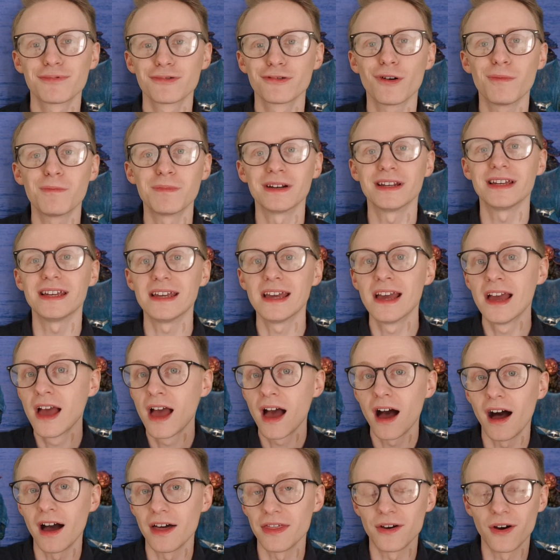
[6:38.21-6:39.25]
properly
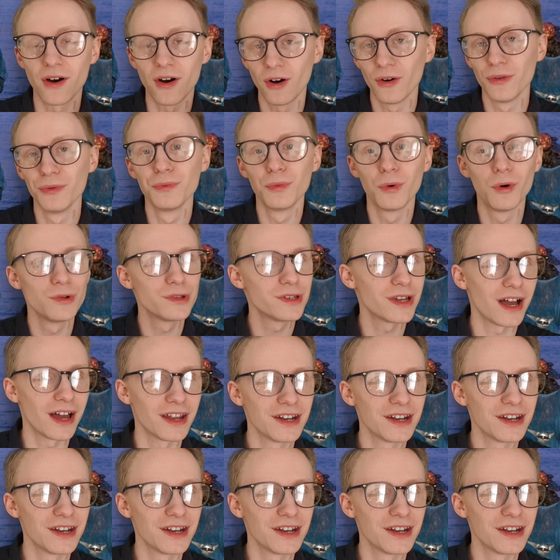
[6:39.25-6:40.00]
either on water,